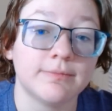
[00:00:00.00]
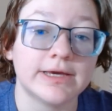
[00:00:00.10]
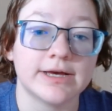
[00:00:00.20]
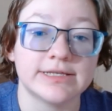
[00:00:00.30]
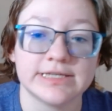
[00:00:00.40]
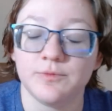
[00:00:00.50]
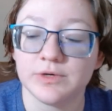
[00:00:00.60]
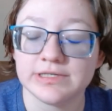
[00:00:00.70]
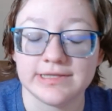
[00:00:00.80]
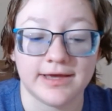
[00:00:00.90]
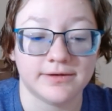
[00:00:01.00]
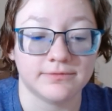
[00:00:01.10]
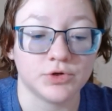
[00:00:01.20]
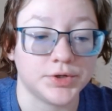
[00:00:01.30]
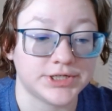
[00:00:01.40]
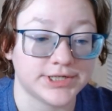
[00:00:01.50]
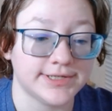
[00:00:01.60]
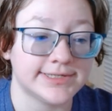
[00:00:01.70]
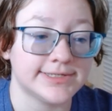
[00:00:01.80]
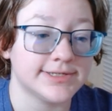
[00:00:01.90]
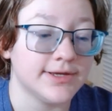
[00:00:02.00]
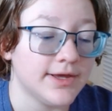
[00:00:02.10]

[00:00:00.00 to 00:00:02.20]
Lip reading: because it was that gorgeous.